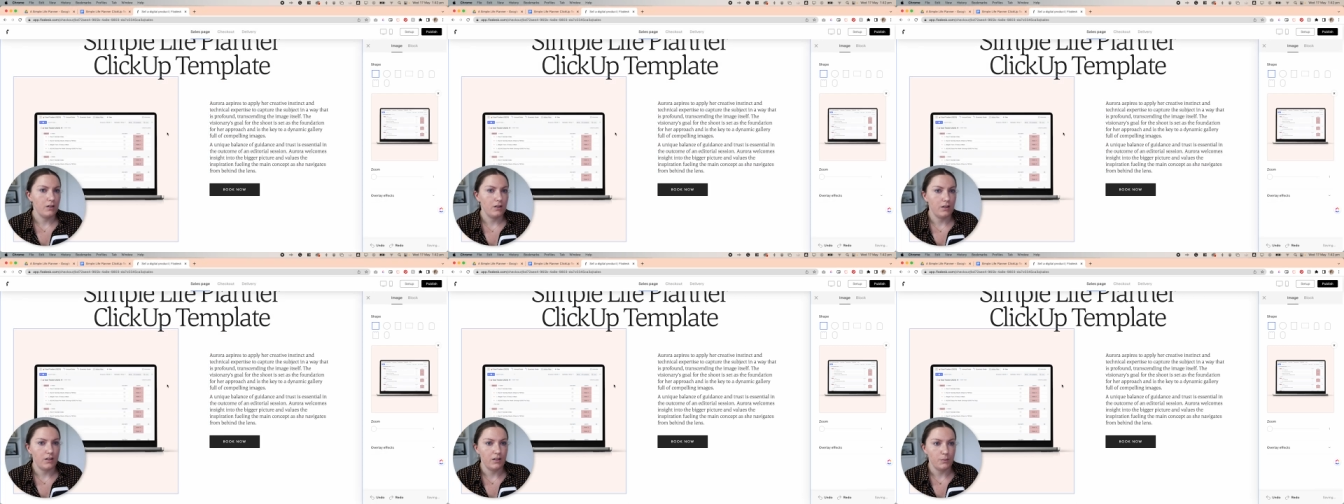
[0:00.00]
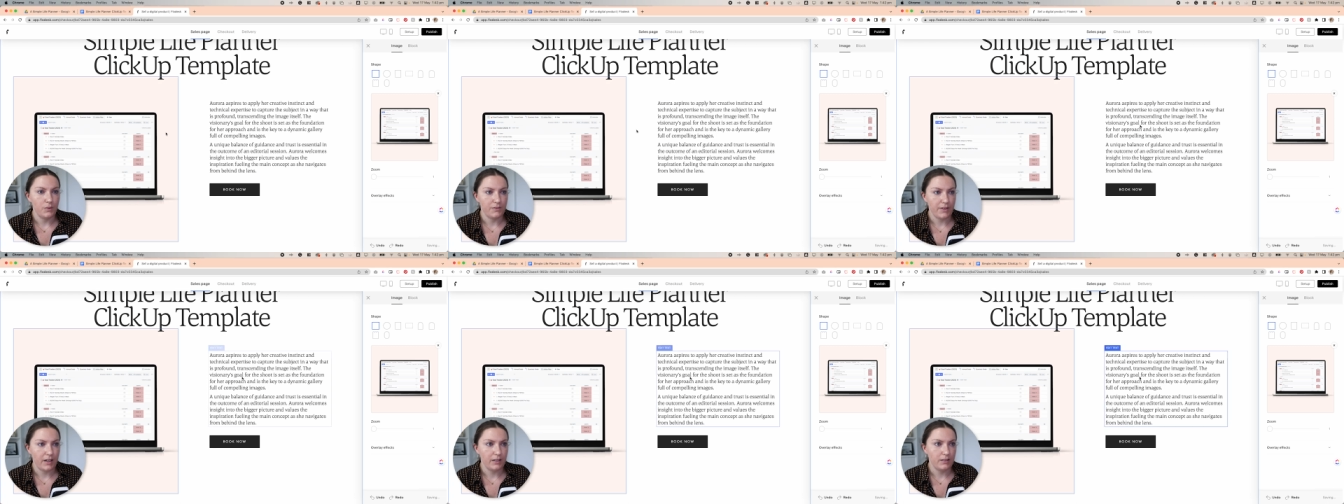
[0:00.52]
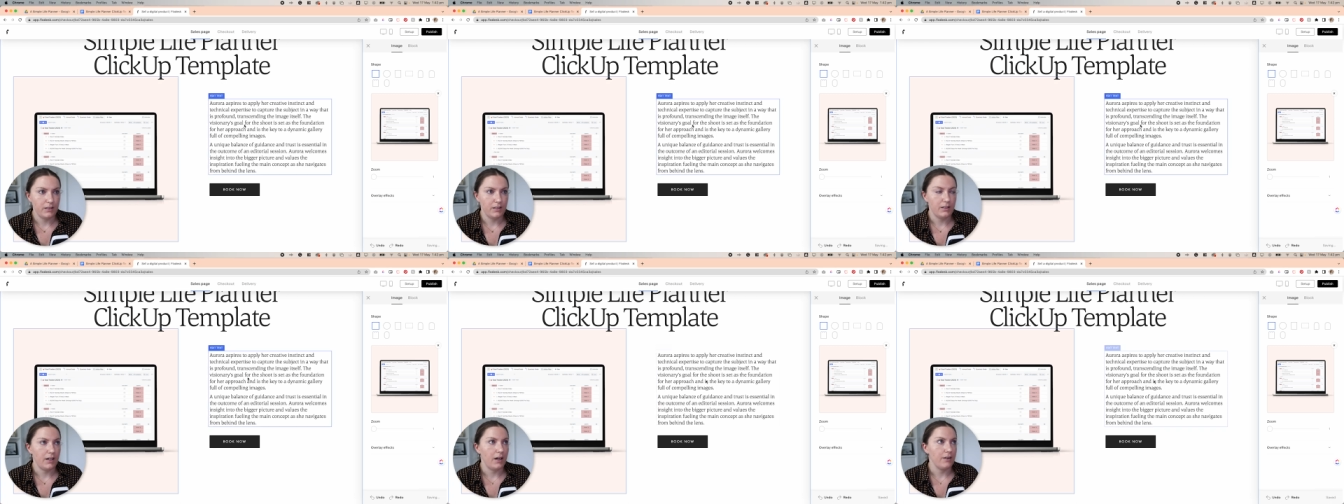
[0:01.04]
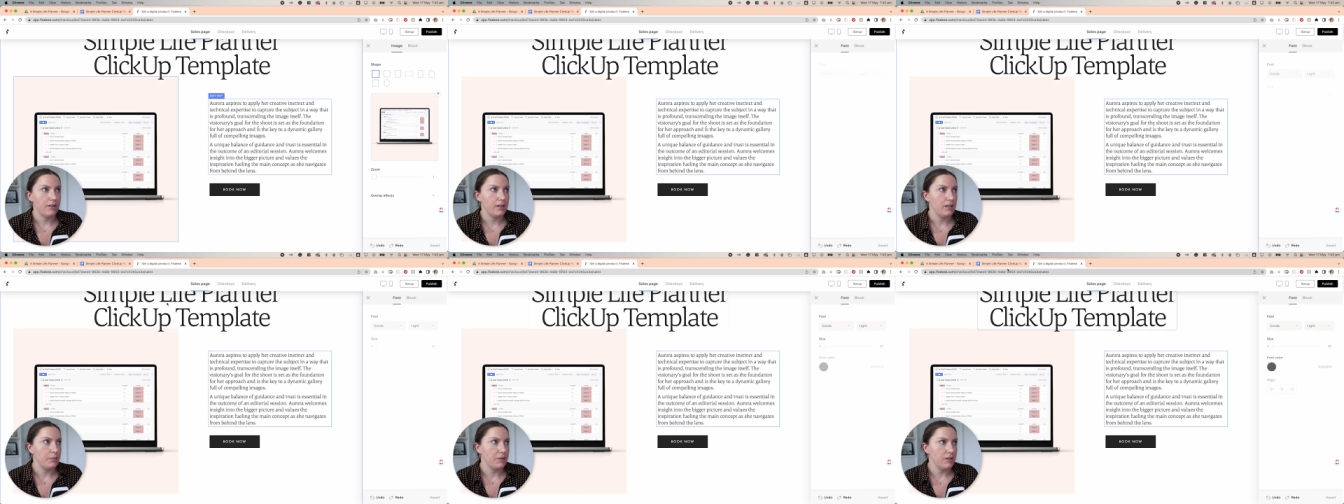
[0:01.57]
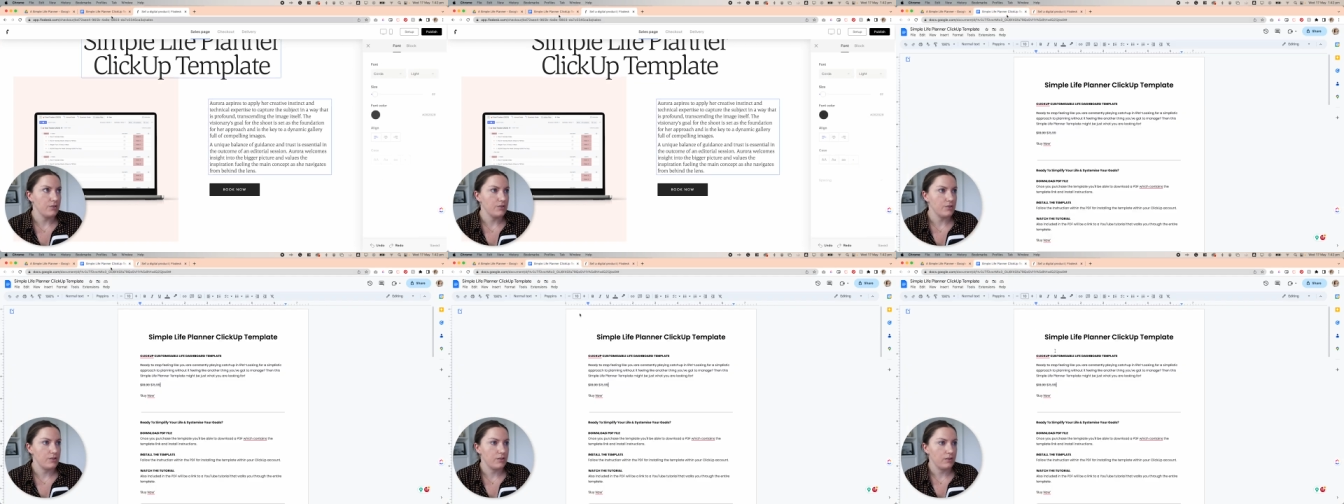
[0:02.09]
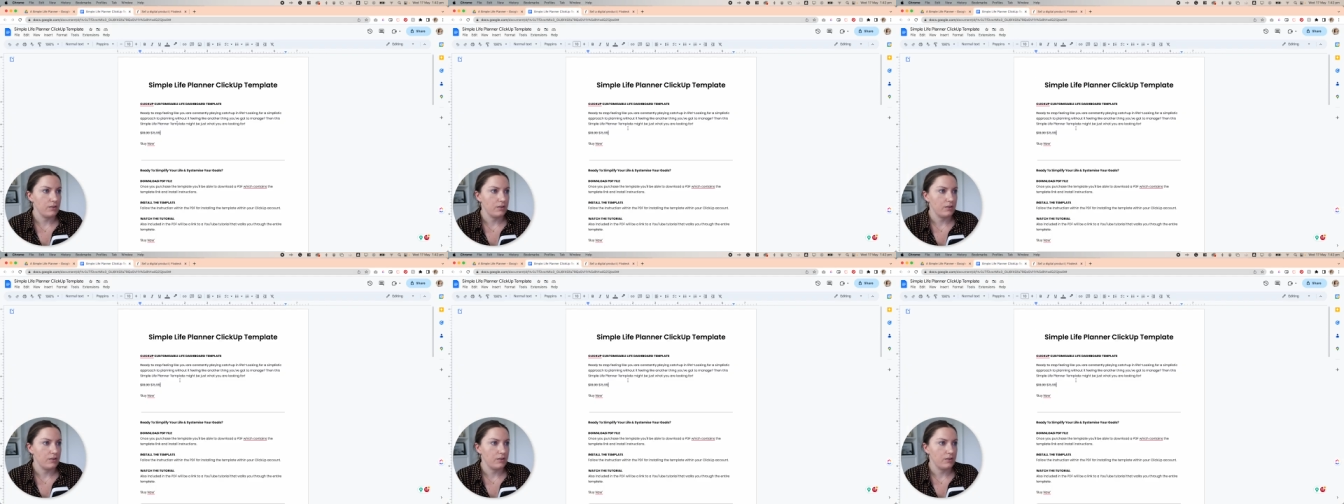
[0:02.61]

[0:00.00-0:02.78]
And we've added in our image.